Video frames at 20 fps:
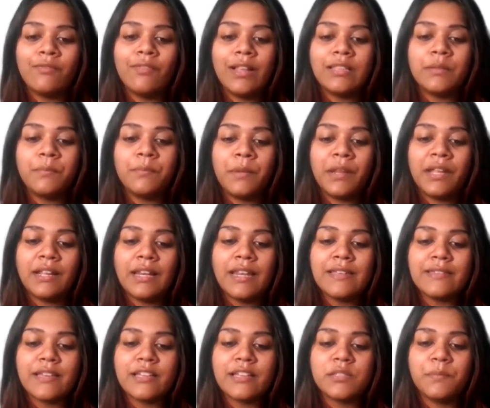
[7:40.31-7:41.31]
while the
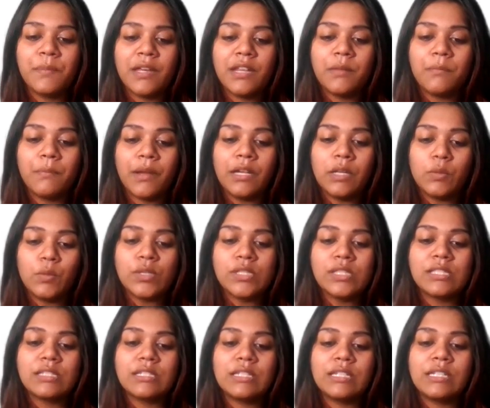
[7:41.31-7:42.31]
bricklaying experiment
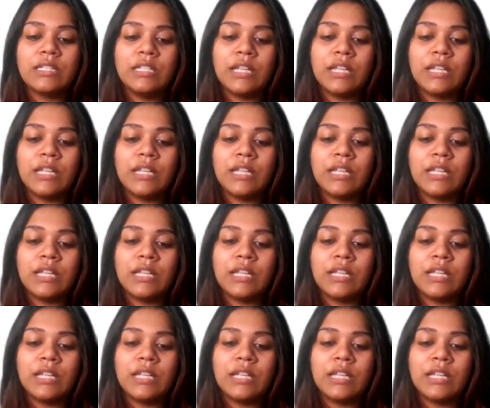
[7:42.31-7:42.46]
was